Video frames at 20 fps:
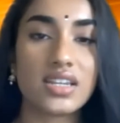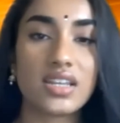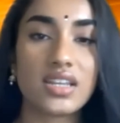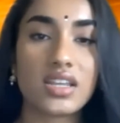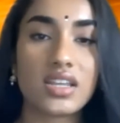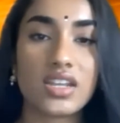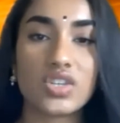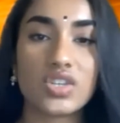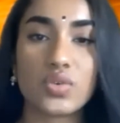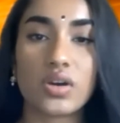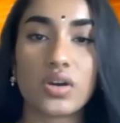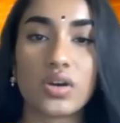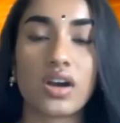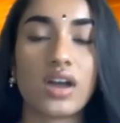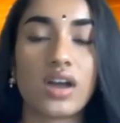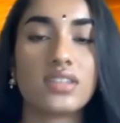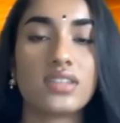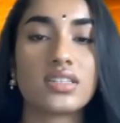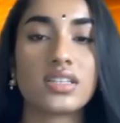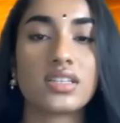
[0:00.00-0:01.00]
into a
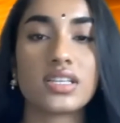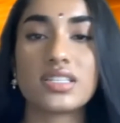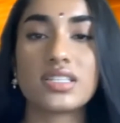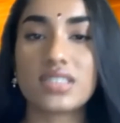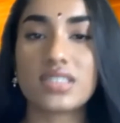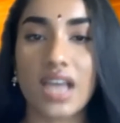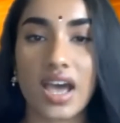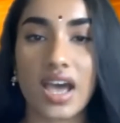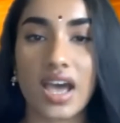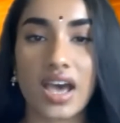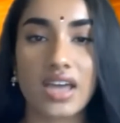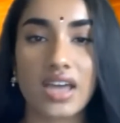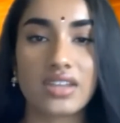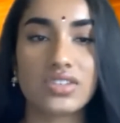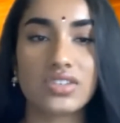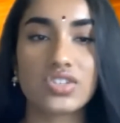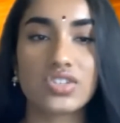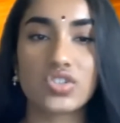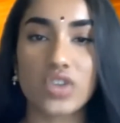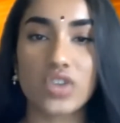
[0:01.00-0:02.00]
constantly sad,
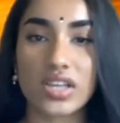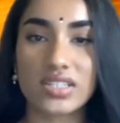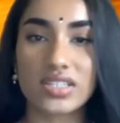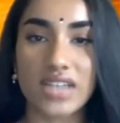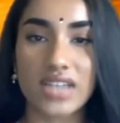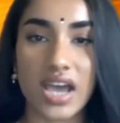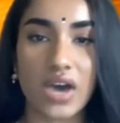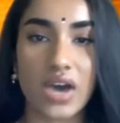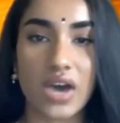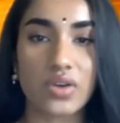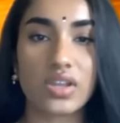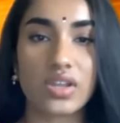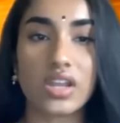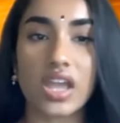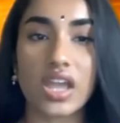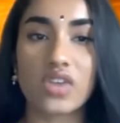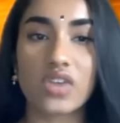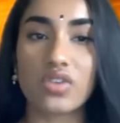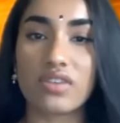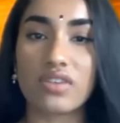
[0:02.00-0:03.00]
stressed out, and
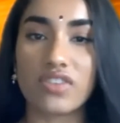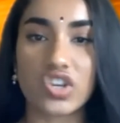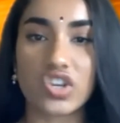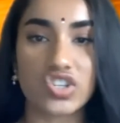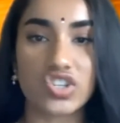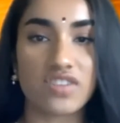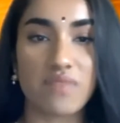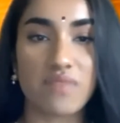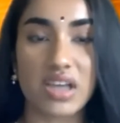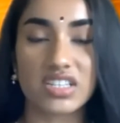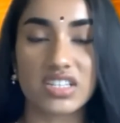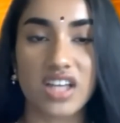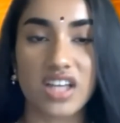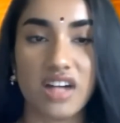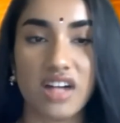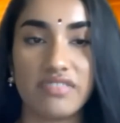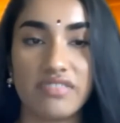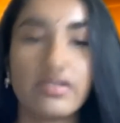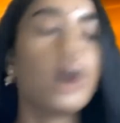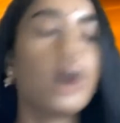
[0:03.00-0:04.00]
angry version of myself,
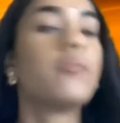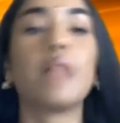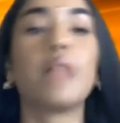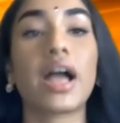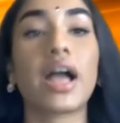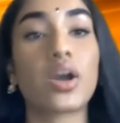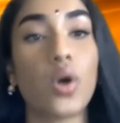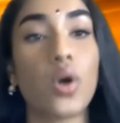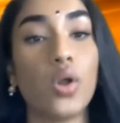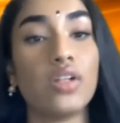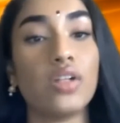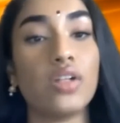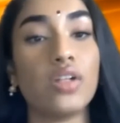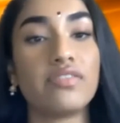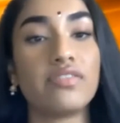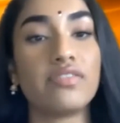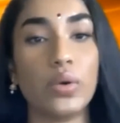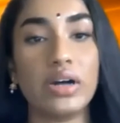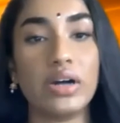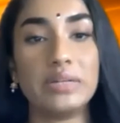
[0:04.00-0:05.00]
a black hole, if
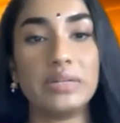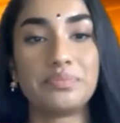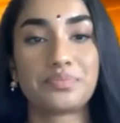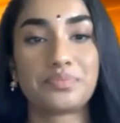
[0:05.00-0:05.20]
you will.